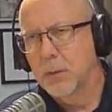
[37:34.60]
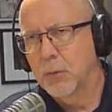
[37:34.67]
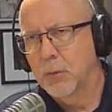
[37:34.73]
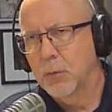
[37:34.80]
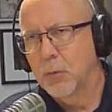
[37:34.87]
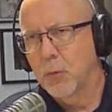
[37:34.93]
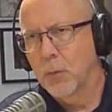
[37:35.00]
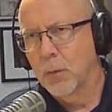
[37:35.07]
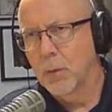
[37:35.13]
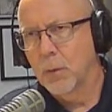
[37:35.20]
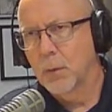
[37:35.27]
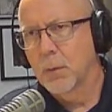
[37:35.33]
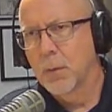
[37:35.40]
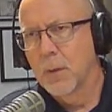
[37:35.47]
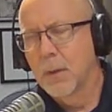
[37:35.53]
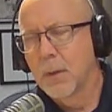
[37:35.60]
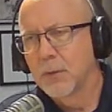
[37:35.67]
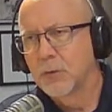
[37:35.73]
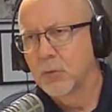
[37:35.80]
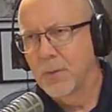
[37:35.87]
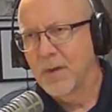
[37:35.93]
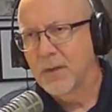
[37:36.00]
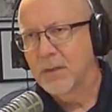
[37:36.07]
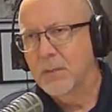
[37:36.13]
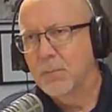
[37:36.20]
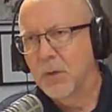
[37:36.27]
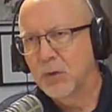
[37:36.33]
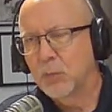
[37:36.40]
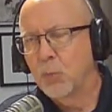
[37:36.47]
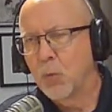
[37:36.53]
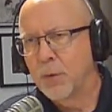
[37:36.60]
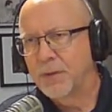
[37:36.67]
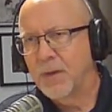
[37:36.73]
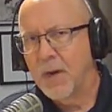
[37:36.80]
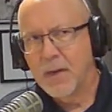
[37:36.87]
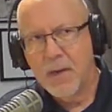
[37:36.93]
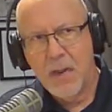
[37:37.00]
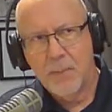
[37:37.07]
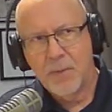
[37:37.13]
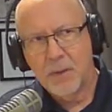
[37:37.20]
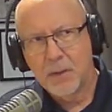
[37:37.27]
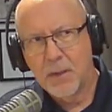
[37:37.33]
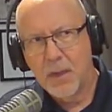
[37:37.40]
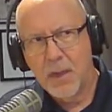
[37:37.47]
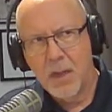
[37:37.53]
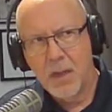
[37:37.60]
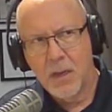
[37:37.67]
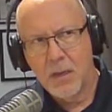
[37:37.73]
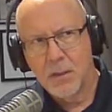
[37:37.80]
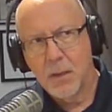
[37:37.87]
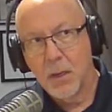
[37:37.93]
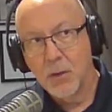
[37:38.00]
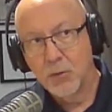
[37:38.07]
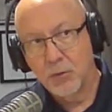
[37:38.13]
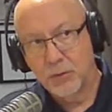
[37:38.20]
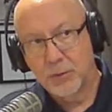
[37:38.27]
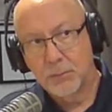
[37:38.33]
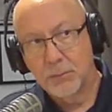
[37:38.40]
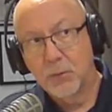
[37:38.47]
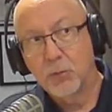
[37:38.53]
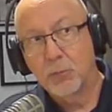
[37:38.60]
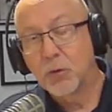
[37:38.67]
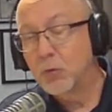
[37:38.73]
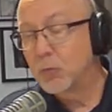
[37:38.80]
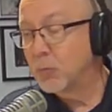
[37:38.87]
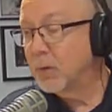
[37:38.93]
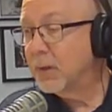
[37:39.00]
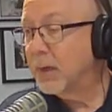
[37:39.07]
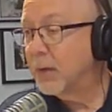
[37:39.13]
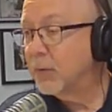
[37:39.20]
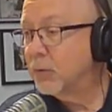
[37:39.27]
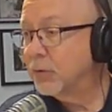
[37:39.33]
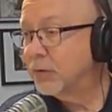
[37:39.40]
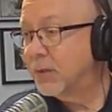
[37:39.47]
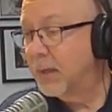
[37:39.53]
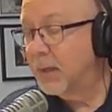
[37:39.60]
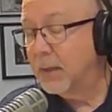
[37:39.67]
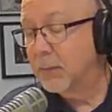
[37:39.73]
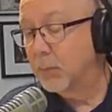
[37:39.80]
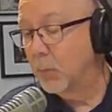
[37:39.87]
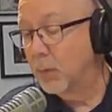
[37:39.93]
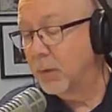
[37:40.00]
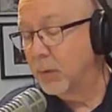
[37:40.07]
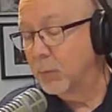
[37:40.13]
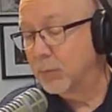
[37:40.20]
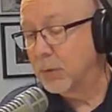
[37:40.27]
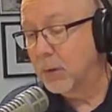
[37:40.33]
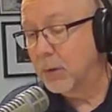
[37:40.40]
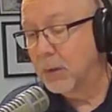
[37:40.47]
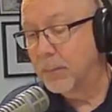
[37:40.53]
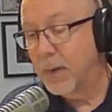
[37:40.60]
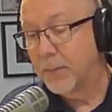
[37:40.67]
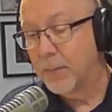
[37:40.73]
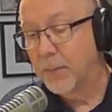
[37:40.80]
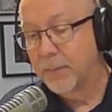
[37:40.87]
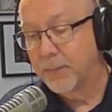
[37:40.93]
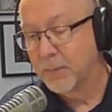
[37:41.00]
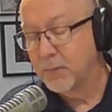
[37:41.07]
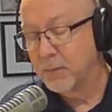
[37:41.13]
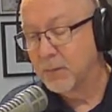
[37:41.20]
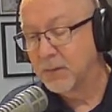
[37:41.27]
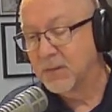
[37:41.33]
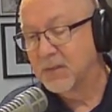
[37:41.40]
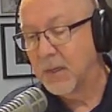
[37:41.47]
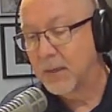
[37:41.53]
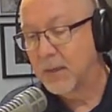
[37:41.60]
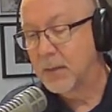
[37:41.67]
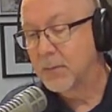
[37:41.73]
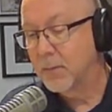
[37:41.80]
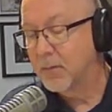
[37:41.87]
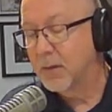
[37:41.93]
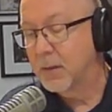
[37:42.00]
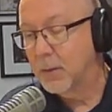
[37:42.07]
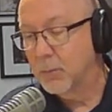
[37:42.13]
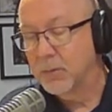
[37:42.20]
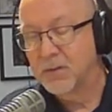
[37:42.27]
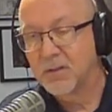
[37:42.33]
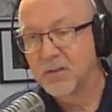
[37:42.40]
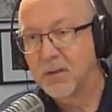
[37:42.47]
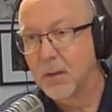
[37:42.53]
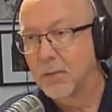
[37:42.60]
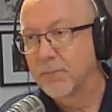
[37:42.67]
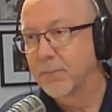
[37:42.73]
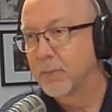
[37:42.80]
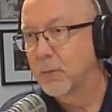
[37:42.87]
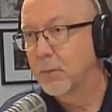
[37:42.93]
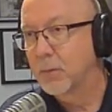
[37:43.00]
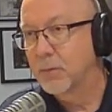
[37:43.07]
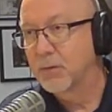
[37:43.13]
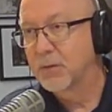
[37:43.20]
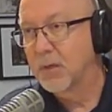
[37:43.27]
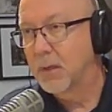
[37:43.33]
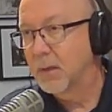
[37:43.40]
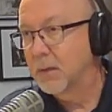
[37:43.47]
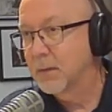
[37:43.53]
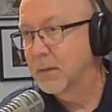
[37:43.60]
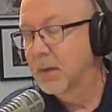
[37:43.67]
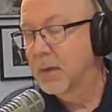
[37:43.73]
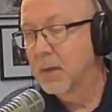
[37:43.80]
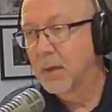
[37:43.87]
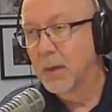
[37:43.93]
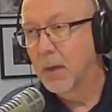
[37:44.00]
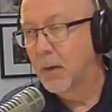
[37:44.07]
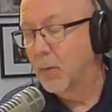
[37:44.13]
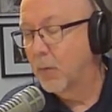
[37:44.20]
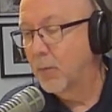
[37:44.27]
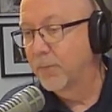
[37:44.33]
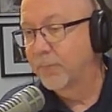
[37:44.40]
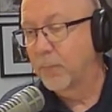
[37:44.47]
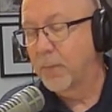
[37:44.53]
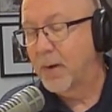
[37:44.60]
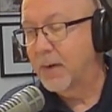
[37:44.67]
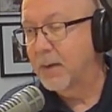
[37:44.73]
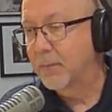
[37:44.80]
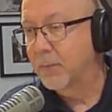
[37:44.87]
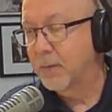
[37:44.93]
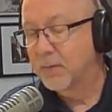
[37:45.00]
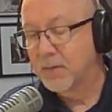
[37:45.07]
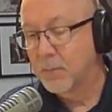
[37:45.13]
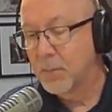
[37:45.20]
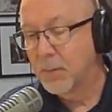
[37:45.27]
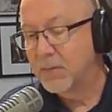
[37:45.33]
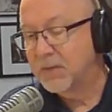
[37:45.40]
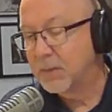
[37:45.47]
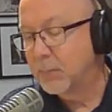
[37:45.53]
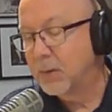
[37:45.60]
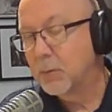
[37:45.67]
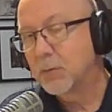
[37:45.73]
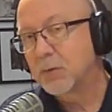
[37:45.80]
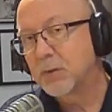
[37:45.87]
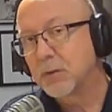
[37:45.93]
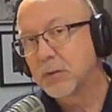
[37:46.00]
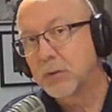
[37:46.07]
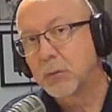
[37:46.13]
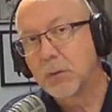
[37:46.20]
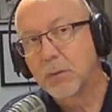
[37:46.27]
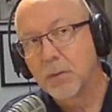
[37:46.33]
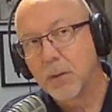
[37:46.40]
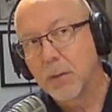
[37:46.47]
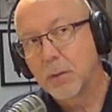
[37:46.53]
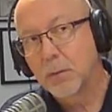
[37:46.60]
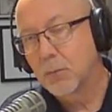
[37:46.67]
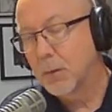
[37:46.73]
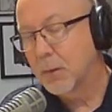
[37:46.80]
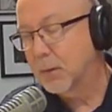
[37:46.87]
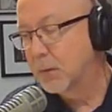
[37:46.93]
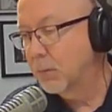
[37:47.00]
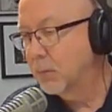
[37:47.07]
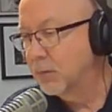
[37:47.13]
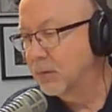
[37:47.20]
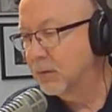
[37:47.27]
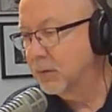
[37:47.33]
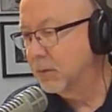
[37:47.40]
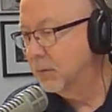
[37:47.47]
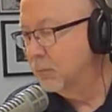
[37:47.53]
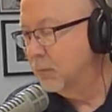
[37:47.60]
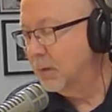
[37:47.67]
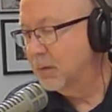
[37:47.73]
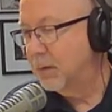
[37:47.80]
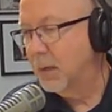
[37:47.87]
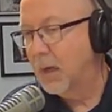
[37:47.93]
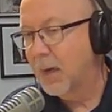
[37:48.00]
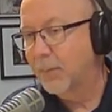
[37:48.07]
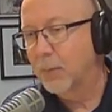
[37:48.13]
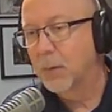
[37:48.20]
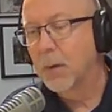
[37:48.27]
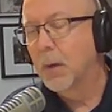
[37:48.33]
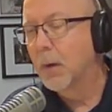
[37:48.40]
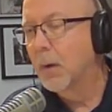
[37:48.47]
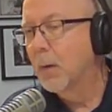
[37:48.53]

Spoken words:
your directing much more dynamic, and you really understand what you were talking about, the setting, the theater itself. You understand a whole variety of things that maybe somebody who's just doing theater directing or just directing opera